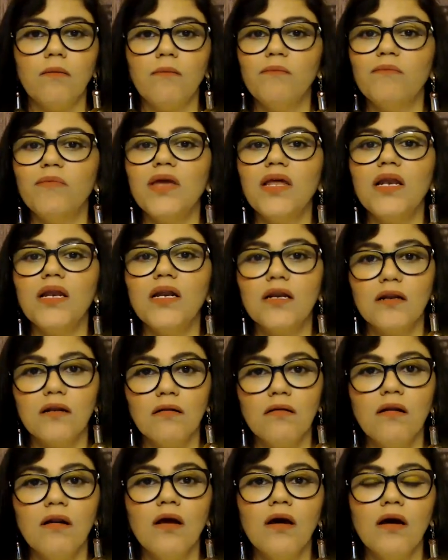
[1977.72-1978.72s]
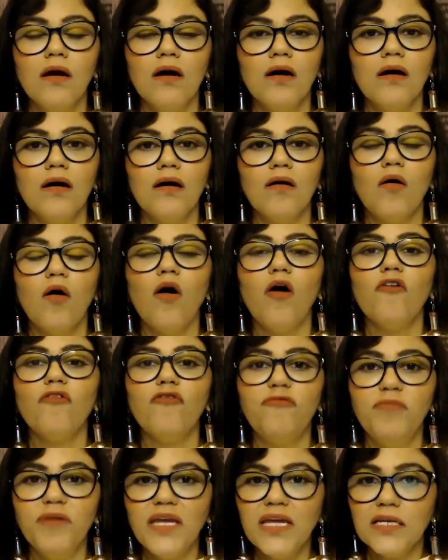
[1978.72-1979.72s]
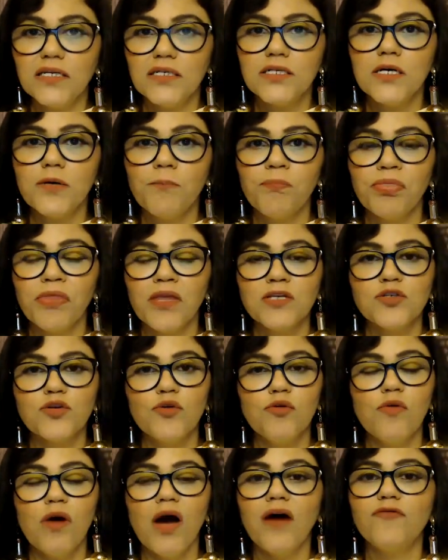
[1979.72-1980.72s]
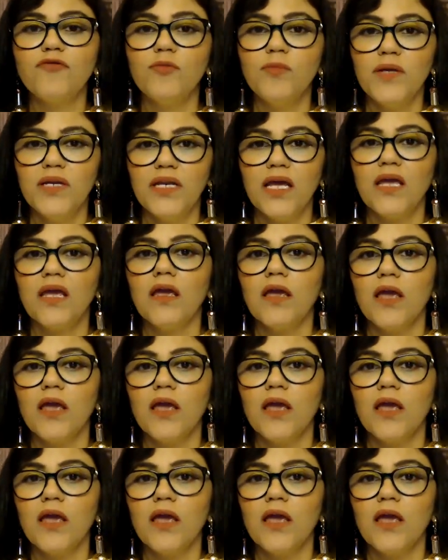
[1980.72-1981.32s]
be little offbeat. So you have to be taking